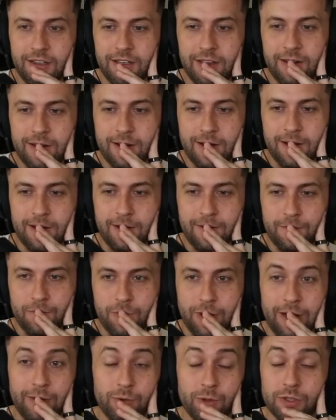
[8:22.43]
and uh
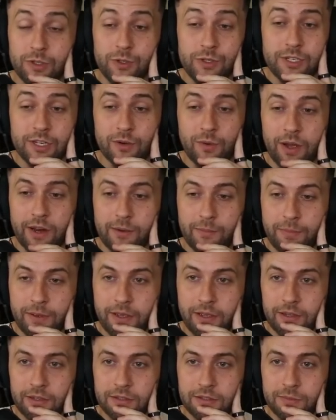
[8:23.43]
wow, we're losing quite a
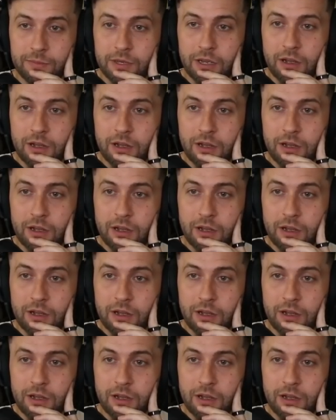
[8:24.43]
bit, to be